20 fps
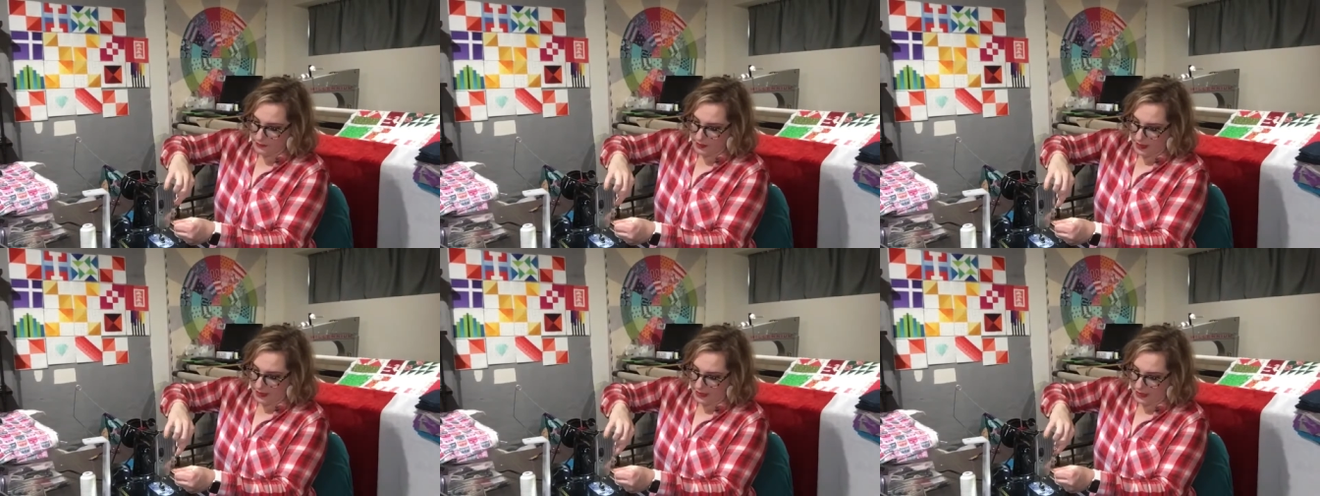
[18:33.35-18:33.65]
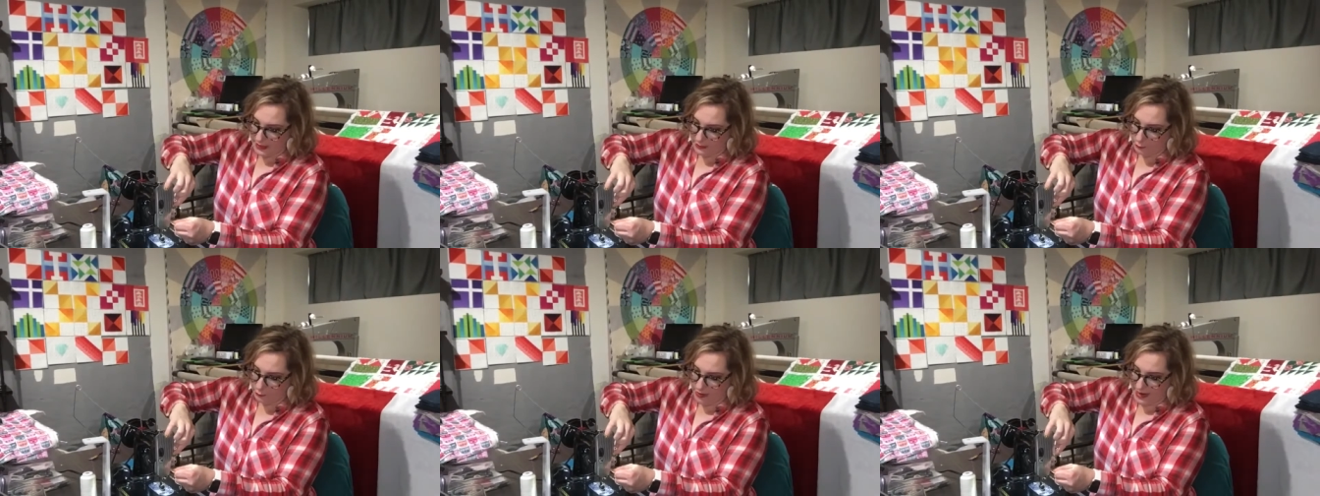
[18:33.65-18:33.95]

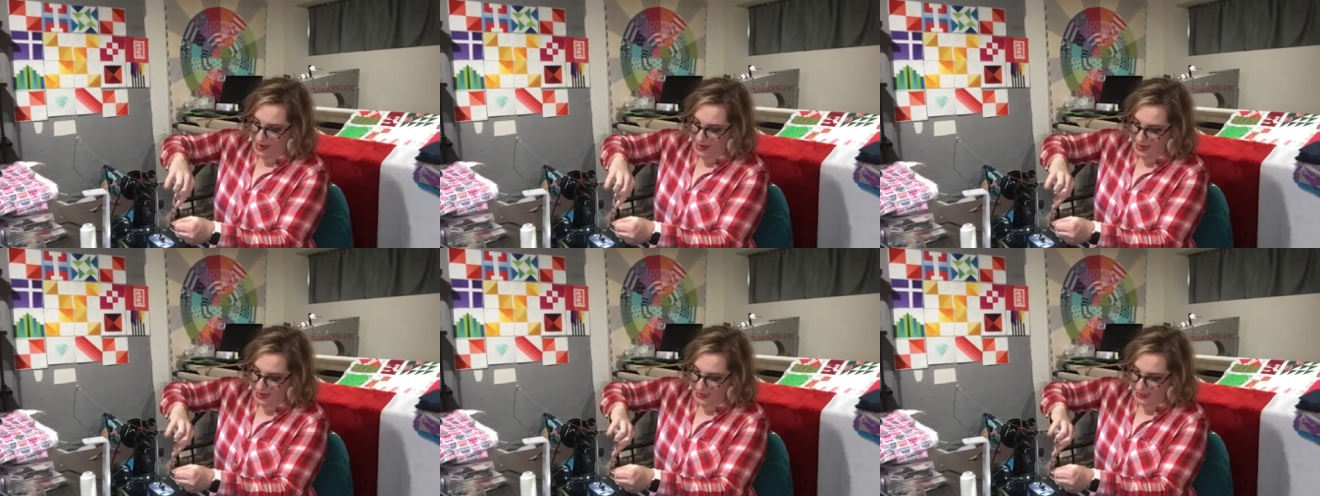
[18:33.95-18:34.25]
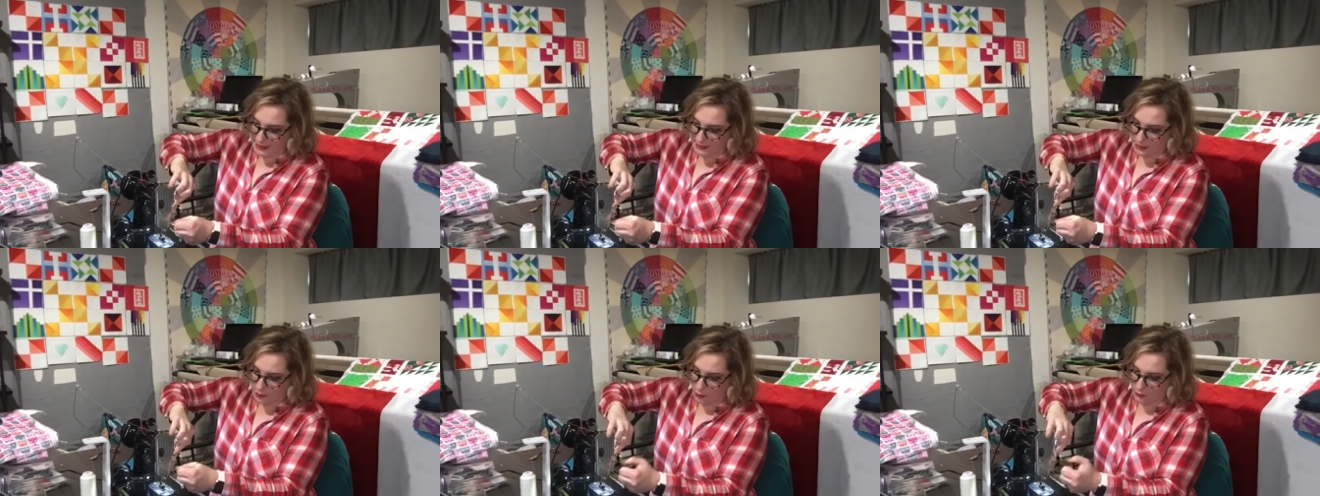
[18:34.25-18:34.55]
And Ray
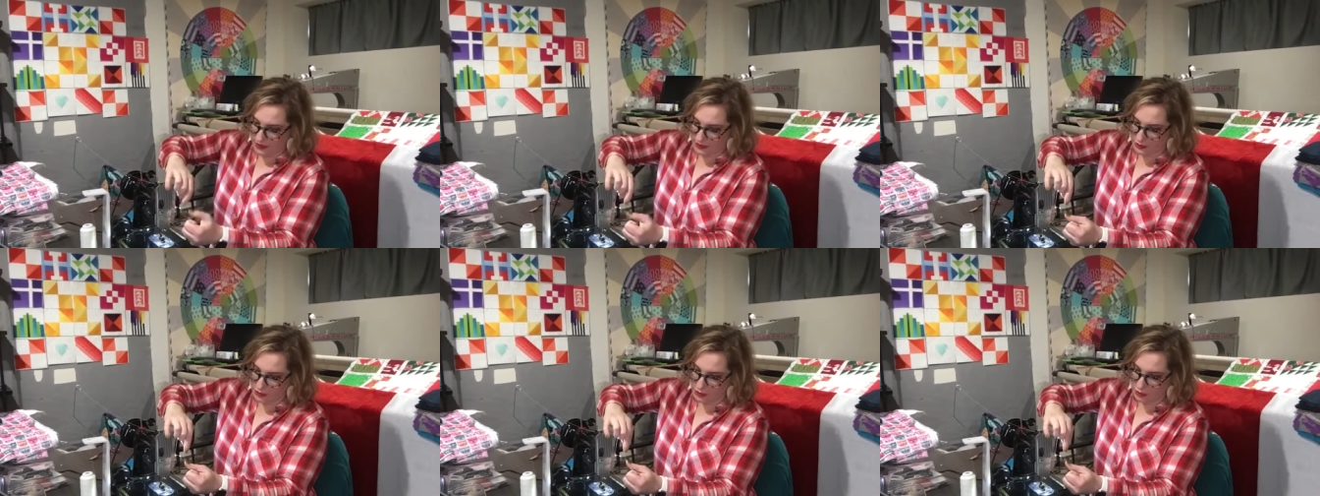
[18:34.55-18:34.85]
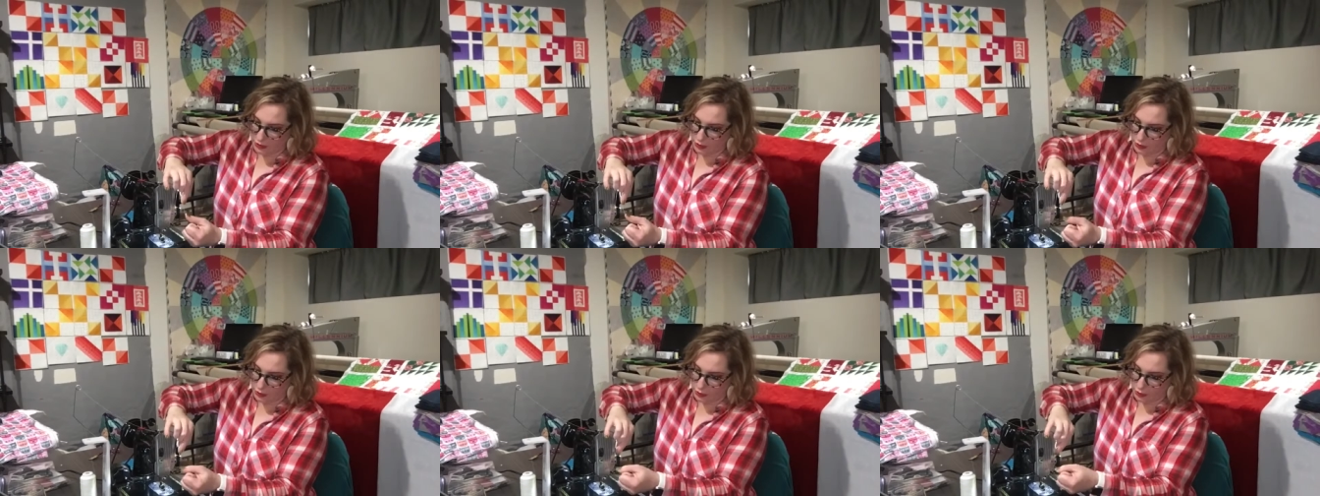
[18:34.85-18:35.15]
is going to
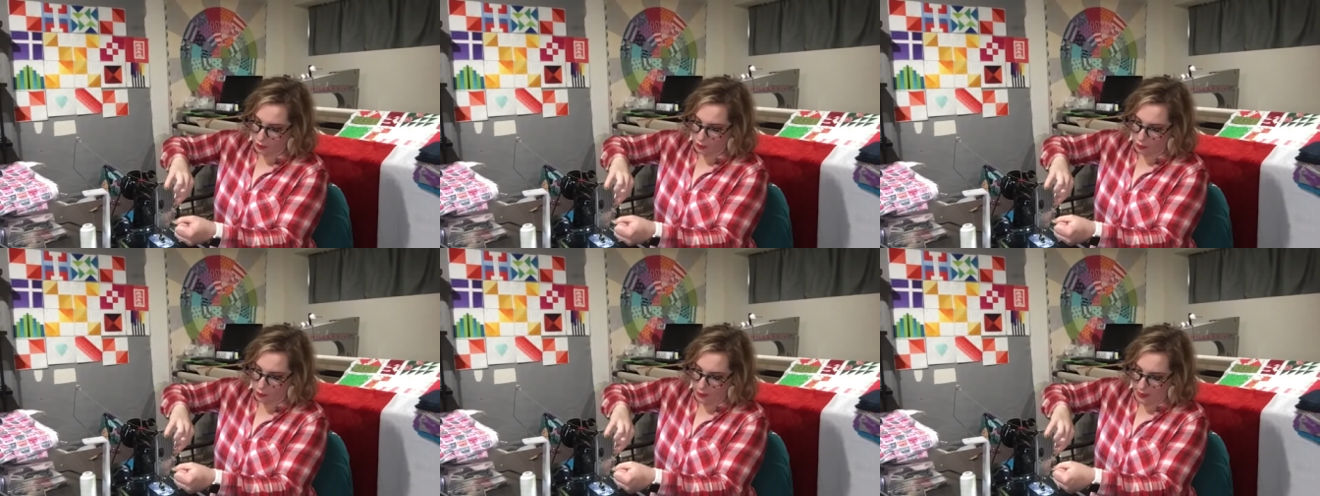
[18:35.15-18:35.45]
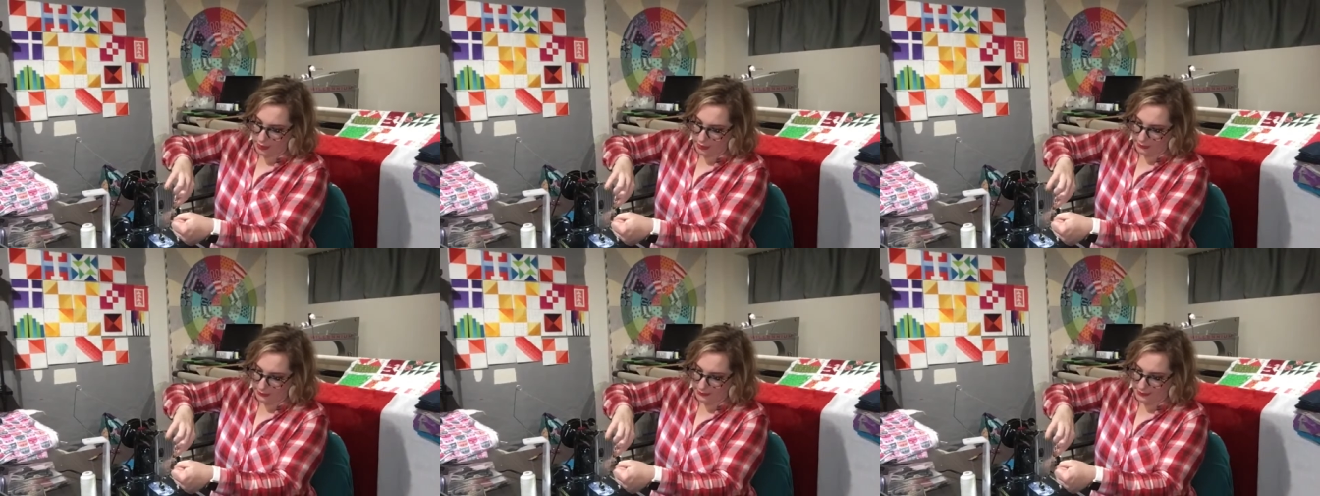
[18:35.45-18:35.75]
do
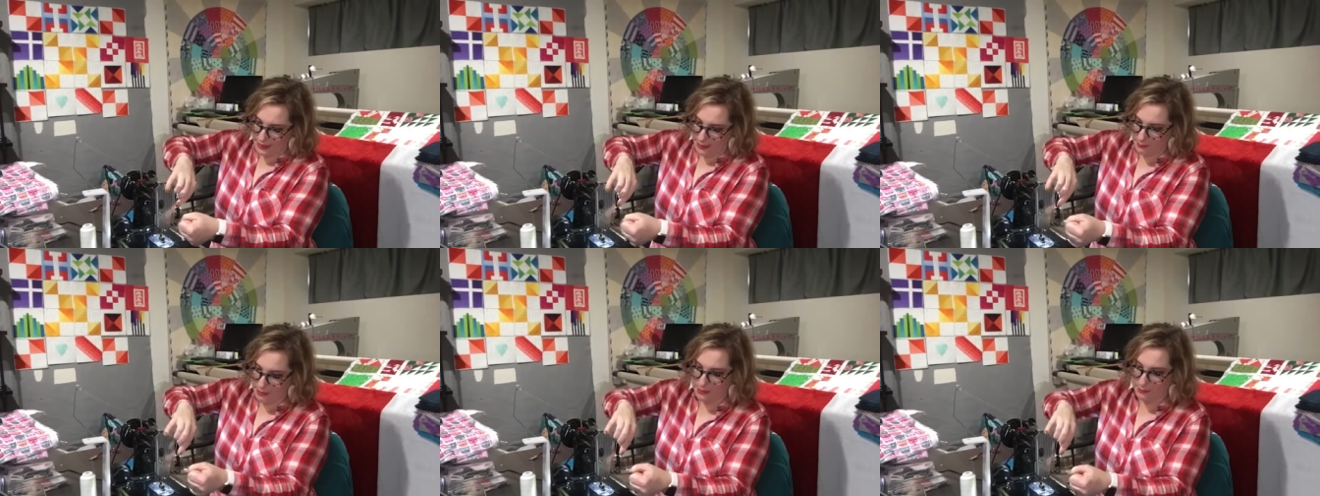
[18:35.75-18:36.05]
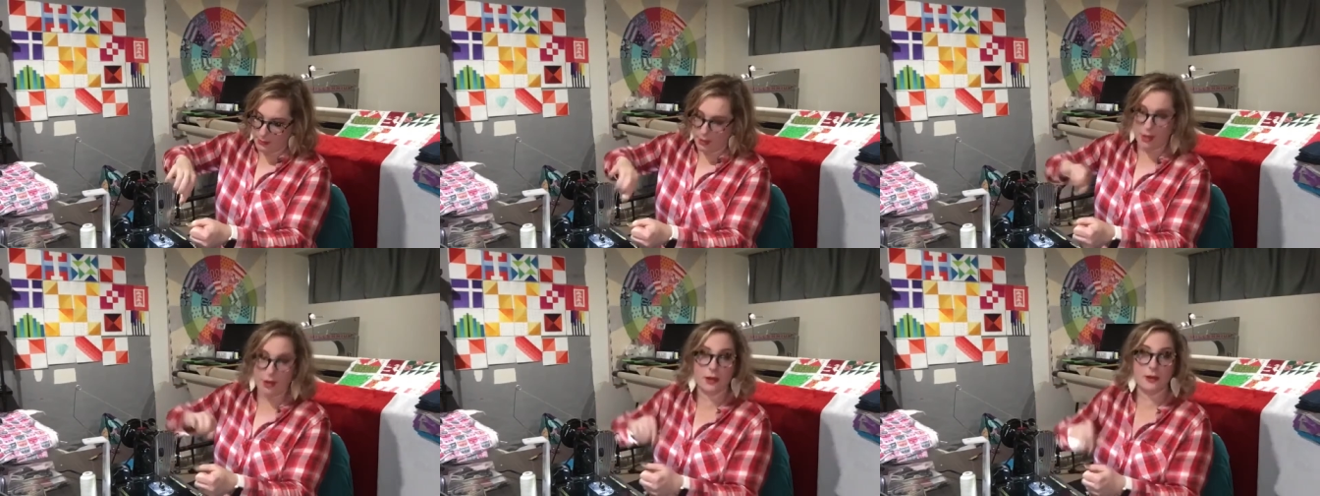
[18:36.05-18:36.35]
lemon
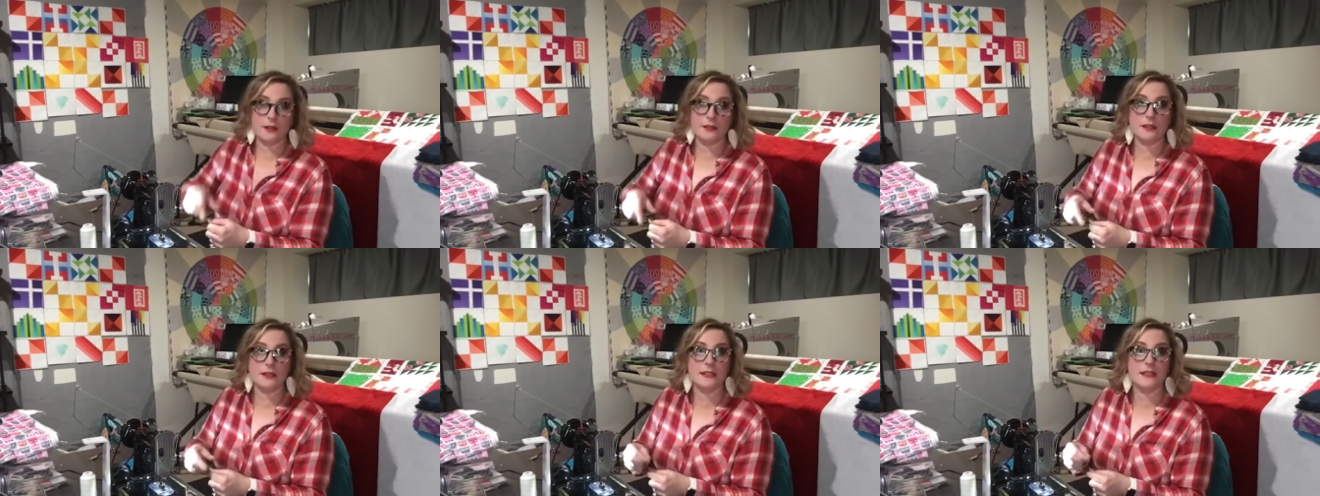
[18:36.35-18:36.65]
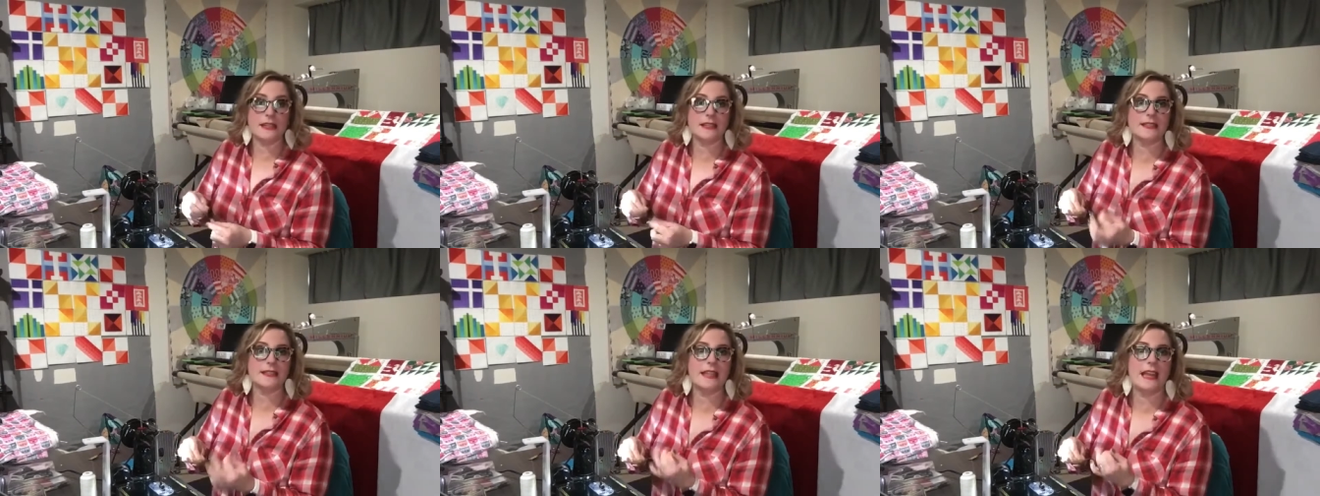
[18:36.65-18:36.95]
bars
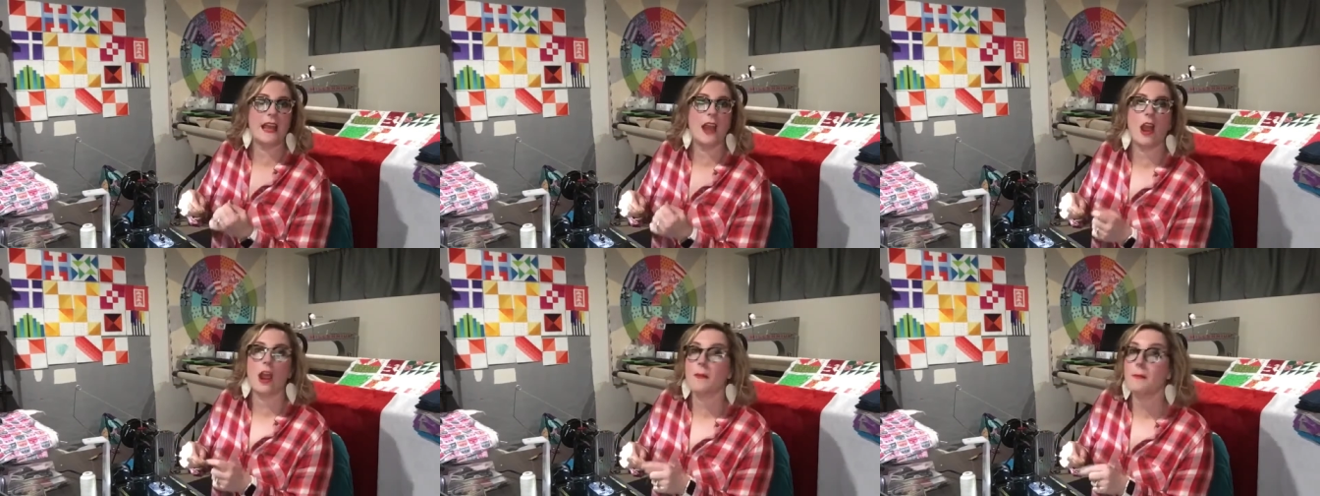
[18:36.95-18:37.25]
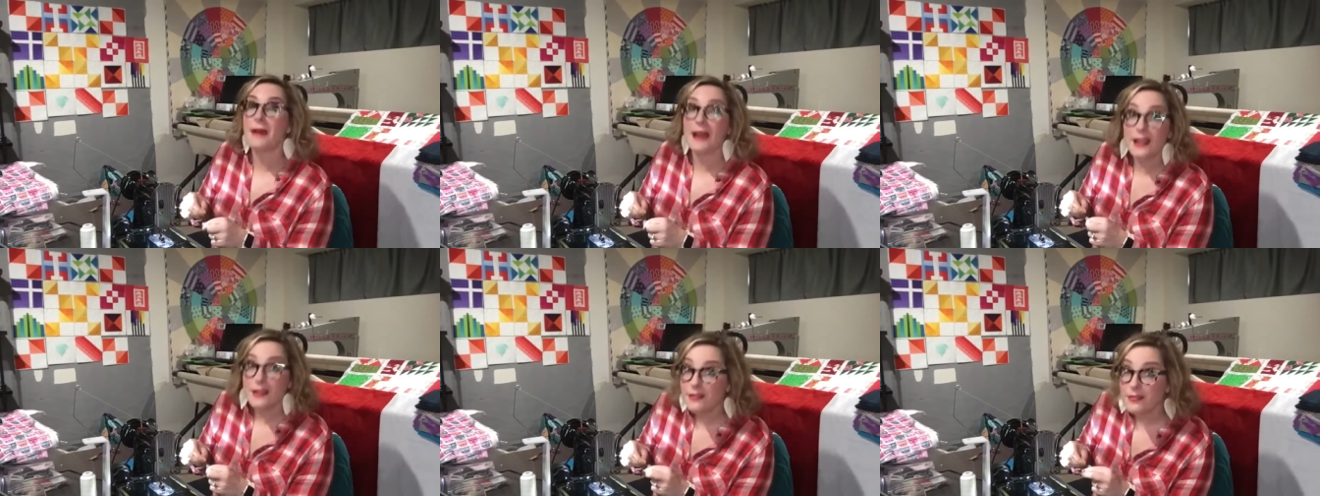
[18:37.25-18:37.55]
because they are my